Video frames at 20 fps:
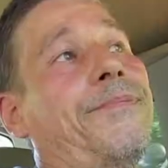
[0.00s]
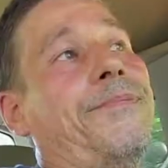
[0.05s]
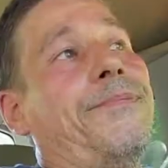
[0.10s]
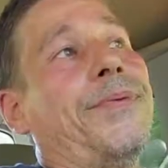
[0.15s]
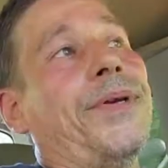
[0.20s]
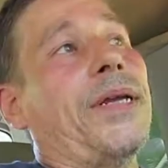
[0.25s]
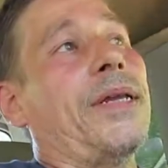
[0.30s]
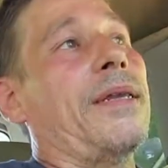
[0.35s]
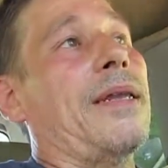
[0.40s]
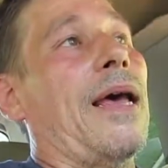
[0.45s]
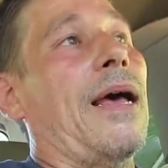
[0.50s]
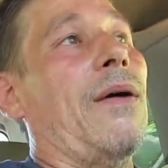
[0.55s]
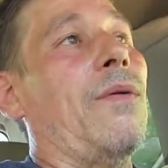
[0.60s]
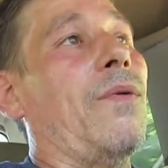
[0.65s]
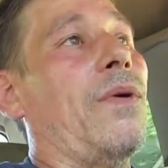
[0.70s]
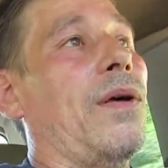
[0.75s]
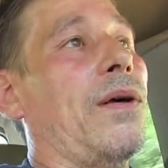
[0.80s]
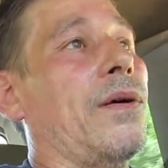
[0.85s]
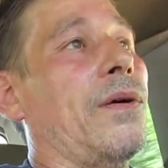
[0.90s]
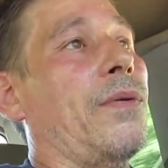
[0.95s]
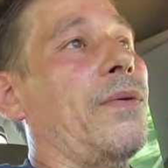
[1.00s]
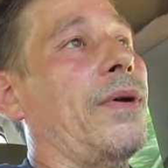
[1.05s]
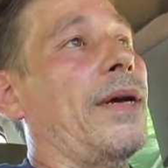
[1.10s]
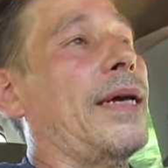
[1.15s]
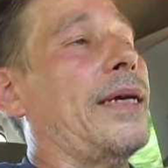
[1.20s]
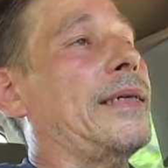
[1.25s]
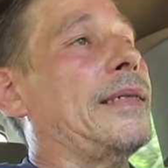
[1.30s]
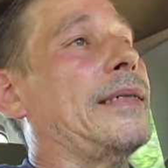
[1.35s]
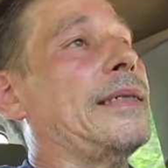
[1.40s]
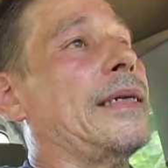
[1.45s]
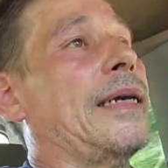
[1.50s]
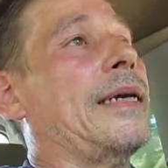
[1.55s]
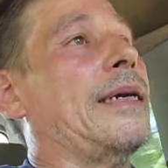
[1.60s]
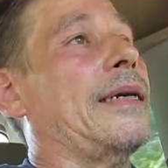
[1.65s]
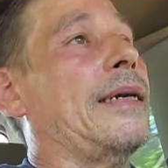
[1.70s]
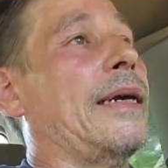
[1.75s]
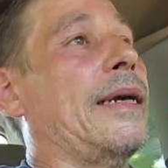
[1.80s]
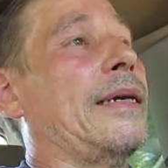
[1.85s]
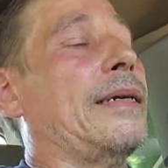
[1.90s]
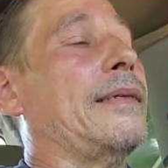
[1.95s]
But I'll walk away
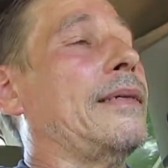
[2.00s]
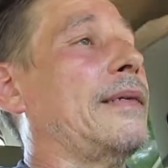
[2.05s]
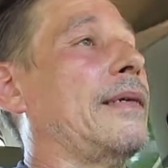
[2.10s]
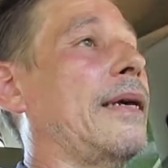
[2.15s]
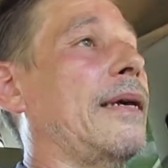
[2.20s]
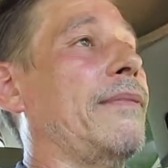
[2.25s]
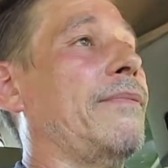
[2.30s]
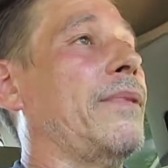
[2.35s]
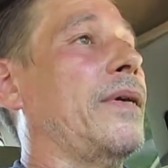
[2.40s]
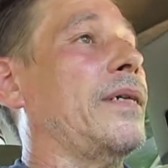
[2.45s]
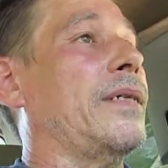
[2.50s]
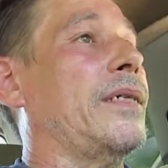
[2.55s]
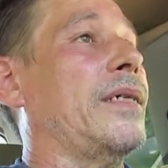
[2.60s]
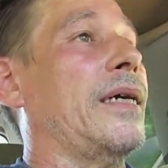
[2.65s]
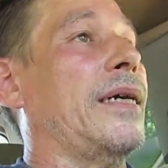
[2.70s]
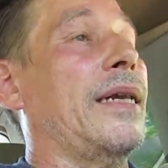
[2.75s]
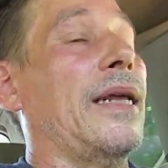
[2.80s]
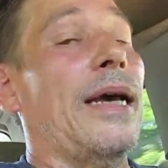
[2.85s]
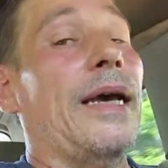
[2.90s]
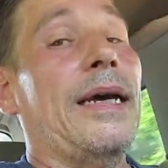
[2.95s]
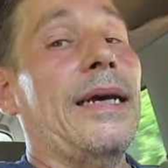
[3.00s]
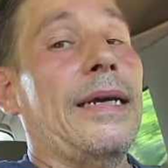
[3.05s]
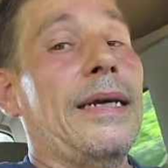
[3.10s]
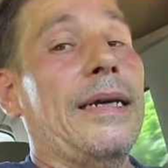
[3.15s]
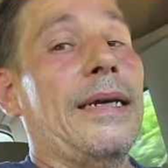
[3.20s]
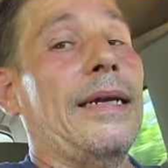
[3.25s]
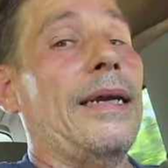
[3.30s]
saying I kept my chin high